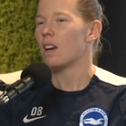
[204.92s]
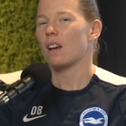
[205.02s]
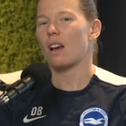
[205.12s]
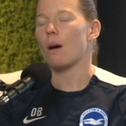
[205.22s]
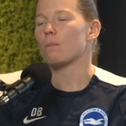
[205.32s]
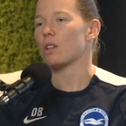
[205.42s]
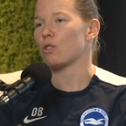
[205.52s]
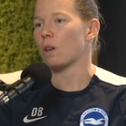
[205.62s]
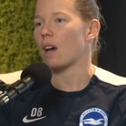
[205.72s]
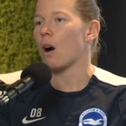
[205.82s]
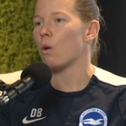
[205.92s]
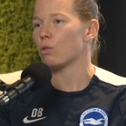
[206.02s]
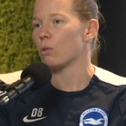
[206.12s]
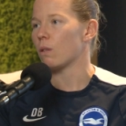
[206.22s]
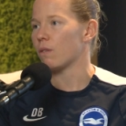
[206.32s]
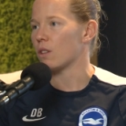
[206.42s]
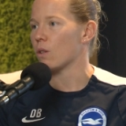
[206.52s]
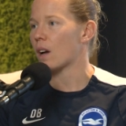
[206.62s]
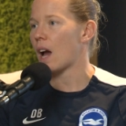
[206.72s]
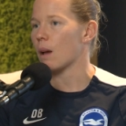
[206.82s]
comes as you get older within
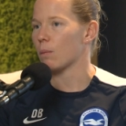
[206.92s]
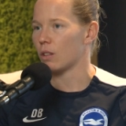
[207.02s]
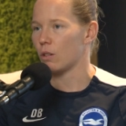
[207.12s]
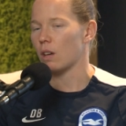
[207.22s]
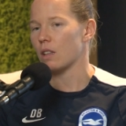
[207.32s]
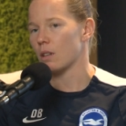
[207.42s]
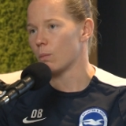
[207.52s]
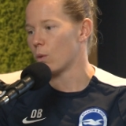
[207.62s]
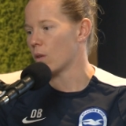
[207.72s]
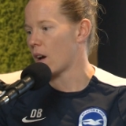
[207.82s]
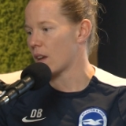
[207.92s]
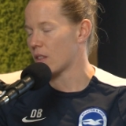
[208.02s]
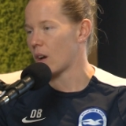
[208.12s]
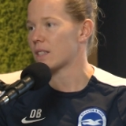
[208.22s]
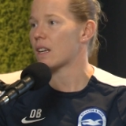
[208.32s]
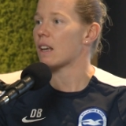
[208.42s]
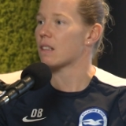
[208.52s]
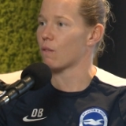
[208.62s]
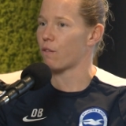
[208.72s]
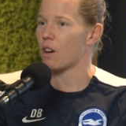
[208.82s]
your game and you get to more like
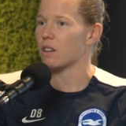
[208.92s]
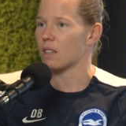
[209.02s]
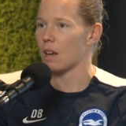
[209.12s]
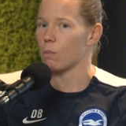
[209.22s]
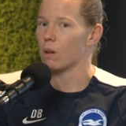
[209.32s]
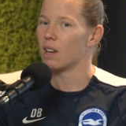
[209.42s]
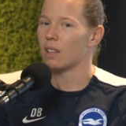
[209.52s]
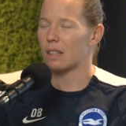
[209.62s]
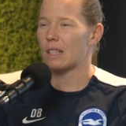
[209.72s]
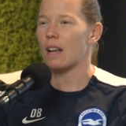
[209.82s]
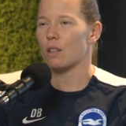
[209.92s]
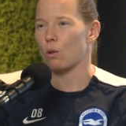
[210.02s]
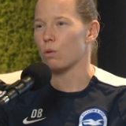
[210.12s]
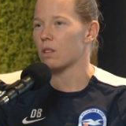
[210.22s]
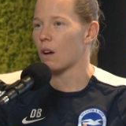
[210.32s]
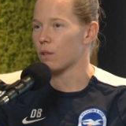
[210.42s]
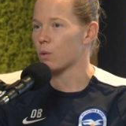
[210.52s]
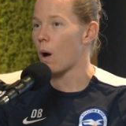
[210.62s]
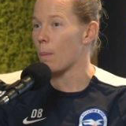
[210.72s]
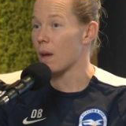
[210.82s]
19s and first team. The tactical stuff is
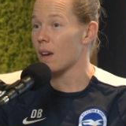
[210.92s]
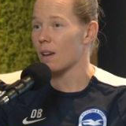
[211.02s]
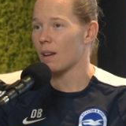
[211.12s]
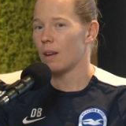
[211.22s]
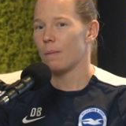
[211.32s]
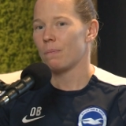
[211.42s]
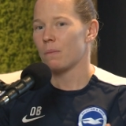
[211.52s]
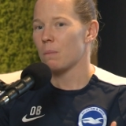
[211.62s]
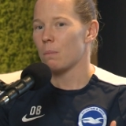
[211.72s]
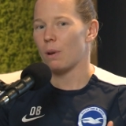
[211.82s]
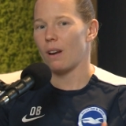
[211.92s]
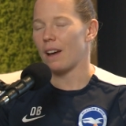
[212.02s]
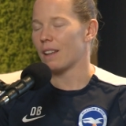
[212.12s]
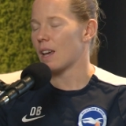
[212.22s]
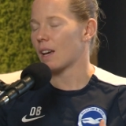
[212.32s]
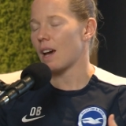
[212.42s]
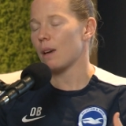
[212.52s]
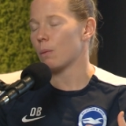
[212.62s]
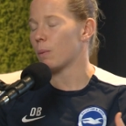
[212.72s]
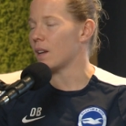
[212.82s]
quite big, but like their
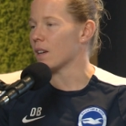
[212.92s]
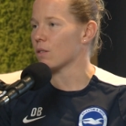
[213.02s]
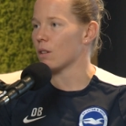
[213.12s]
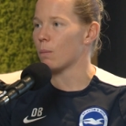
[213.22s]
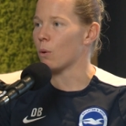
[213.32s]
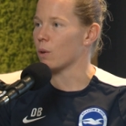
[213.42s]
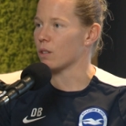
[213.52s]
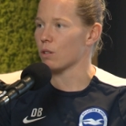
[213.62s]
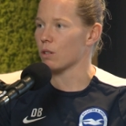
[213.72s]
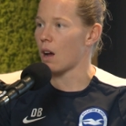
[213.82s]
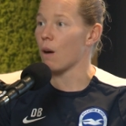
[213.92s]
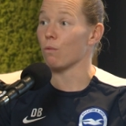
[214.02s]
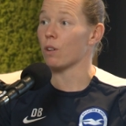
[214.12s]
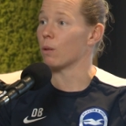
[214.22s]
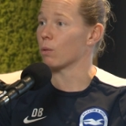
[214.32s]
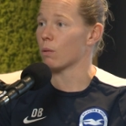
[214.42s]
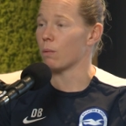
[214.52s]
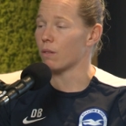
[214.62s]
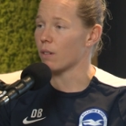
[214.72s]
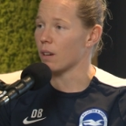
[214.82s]
capabilities on the ball is just unreal, to
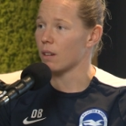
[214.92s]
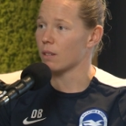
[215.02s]
be fair.